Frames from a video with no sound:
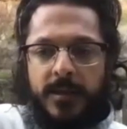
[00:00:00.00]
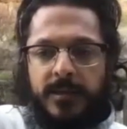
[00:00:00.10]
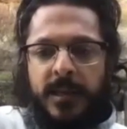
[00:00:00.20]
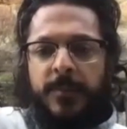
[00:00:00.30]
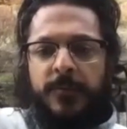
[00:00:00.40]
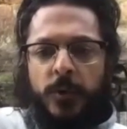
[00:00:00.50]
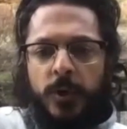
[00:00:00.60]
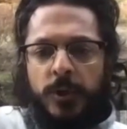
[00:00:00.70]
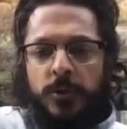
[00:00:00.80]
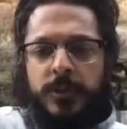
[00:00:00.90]
Some of you
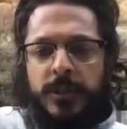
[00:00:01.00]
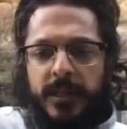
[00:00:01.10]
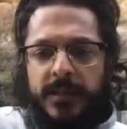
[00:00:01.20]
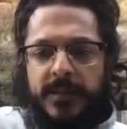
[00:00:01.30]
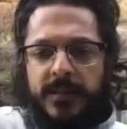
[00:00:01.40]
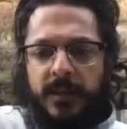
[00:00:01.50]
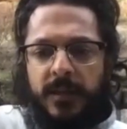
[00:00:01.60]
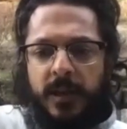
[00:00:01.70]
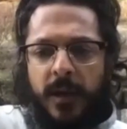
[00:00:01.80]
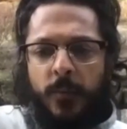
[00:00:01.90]
are new to this.
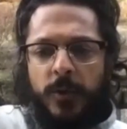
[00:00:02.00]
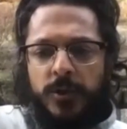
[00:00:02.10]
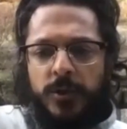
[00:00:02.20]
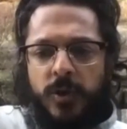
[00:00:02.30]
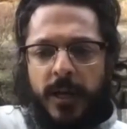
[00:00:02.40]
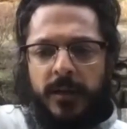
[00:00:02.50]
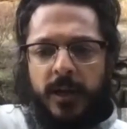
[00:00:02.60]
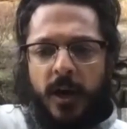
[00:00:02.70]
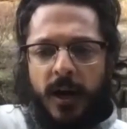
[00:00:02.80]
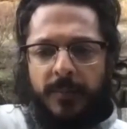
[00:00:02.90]
I'm going to try to
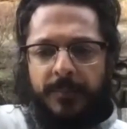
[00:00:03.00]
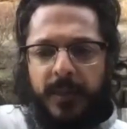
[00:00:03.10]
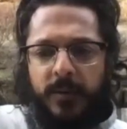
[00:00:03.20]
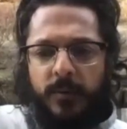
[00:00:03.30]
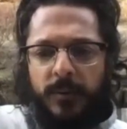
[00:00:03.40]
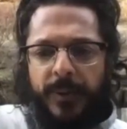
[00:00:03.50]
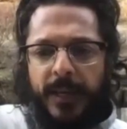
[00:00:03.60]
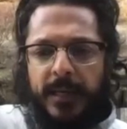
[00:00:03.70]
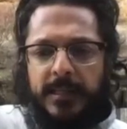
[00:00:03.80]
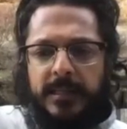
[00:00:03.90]
copy or
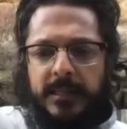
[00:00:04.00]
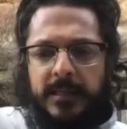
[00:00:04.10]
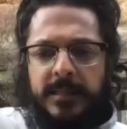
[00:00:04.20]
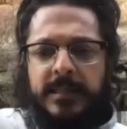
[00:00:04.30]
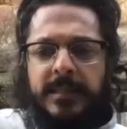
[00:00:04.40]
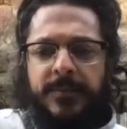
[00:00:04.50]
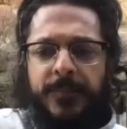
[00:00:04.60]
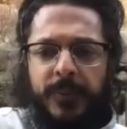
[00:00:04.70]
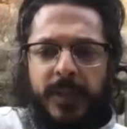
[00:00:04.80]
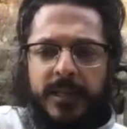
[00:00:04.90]
paste a
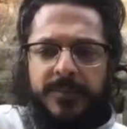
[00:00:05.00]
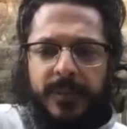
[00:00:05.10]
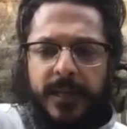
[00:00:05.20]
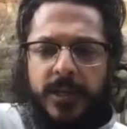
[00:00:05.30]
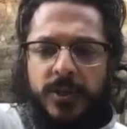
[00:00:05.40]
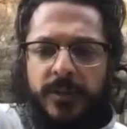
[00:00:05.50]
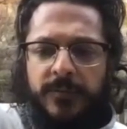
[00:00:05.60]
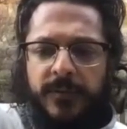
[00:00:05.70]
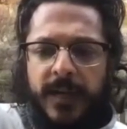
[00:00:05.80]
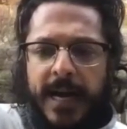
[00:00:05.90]
simple explanation
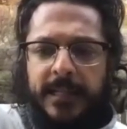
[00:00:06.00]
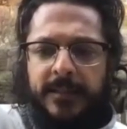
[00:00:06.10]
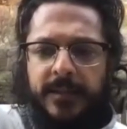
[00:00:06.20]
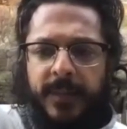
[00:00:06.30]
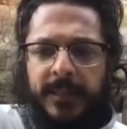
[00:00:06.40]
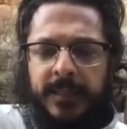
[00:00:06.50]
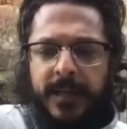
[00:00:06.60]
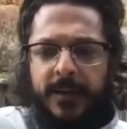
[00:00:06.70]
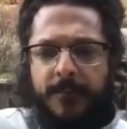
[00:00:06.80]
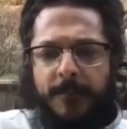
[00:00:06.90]
of Gayatri
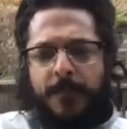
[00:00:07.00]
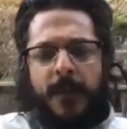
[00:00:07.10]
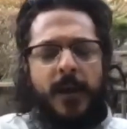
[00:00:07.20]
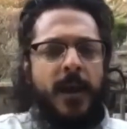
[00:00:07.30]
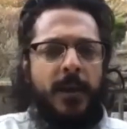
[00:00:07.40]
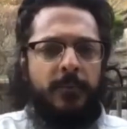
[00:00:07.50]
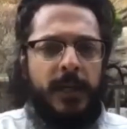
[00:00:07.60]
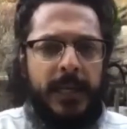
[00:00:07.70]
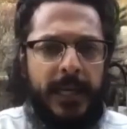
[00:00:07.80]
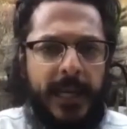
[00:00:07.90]
Mantra. I'm
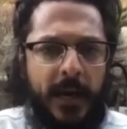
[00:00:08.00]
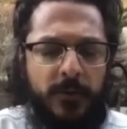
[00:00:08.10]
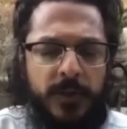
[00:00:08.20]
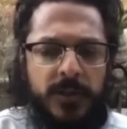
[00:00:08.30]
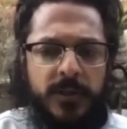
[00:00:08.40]
reading it out.